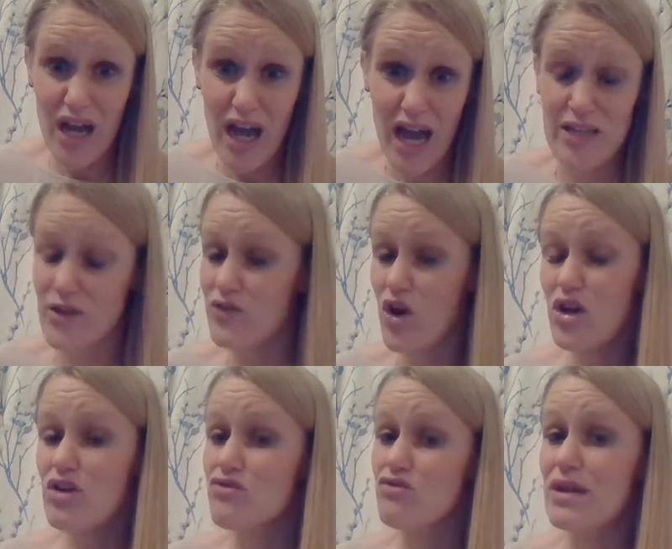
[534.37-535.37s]
And you've got
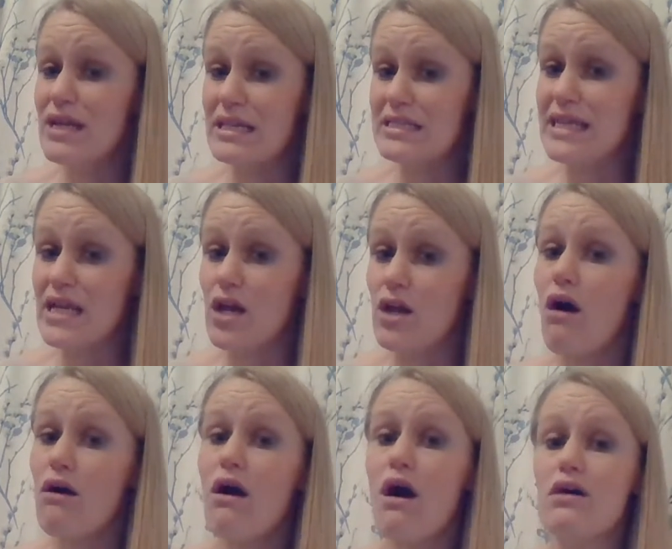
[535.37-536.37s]
to really take a
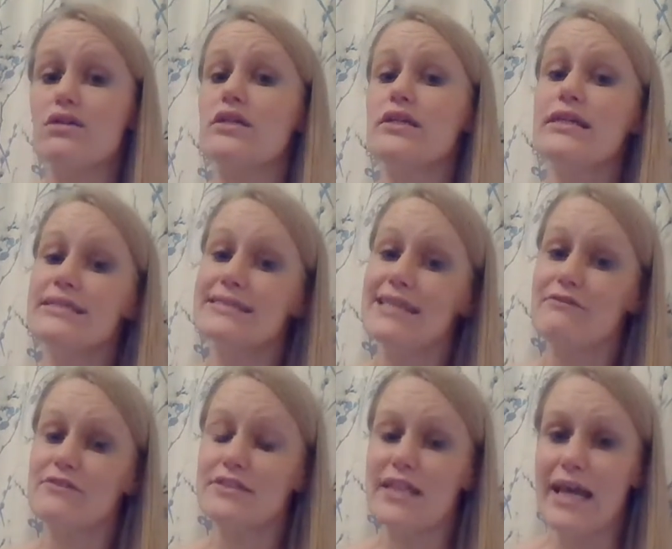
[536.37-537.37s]
long, hard look at yourself
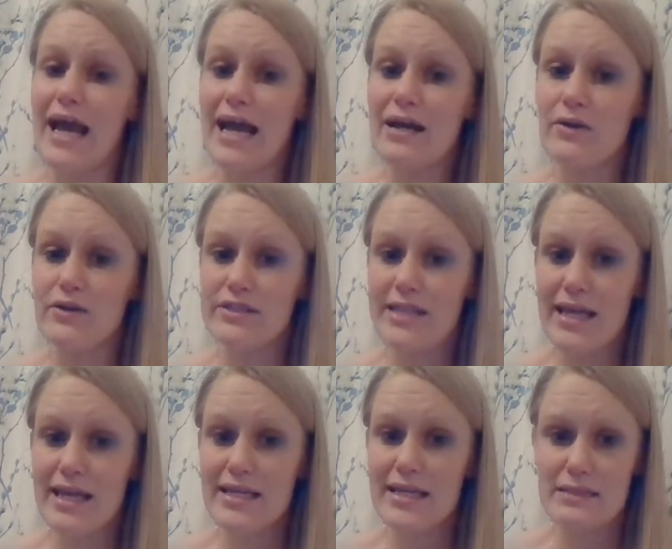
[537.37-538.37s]
and say, hang on a
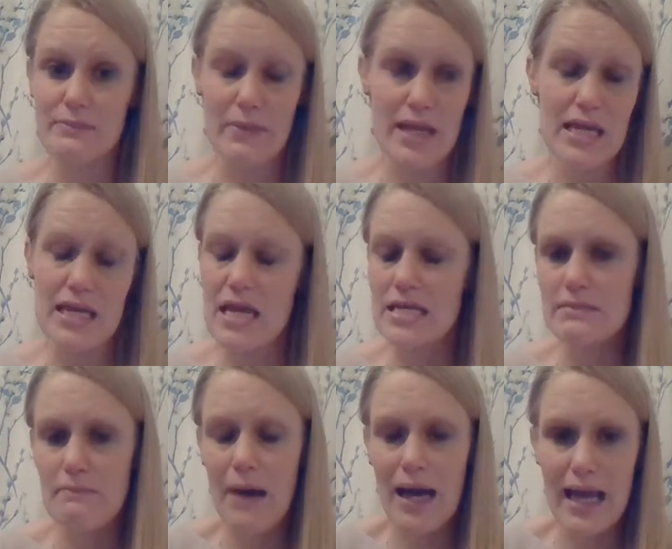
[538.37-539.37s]
second, it's me, it's
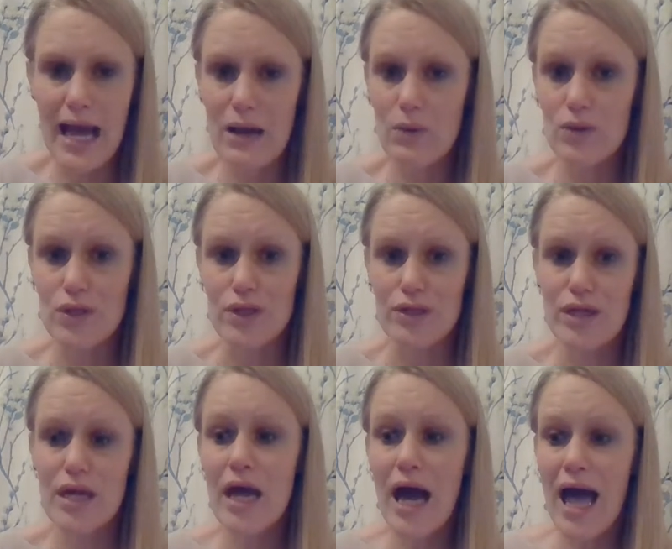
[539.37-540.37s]
my outlook.
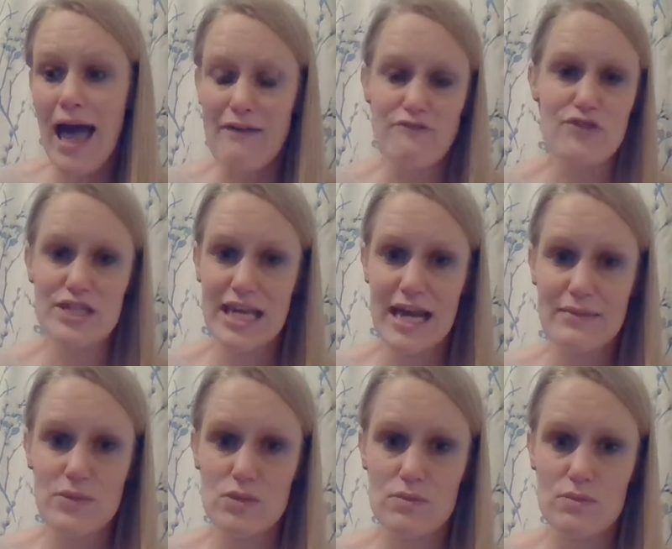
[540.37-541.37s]
Every time
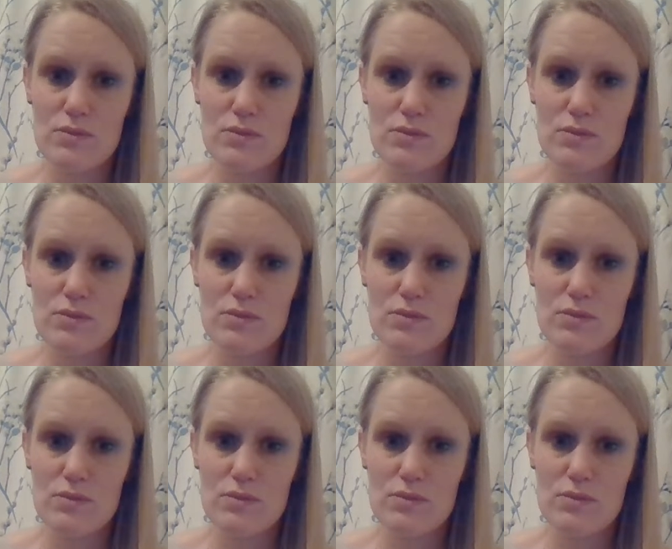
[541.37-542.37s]
somebody suggests it,
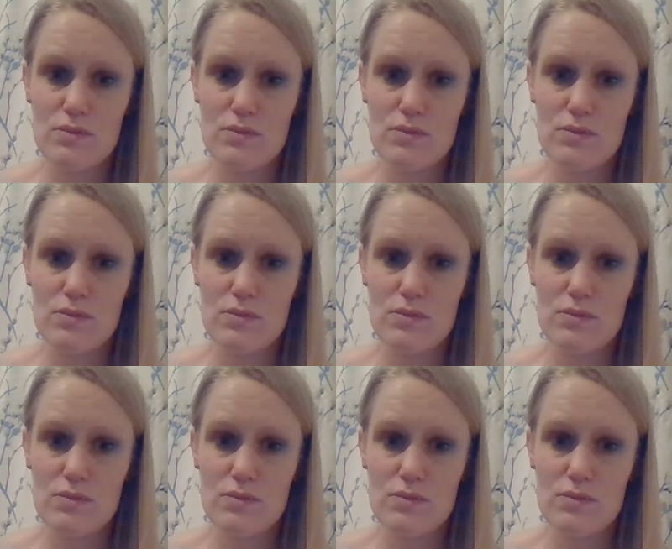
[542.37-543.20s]
Lucy's sitting here,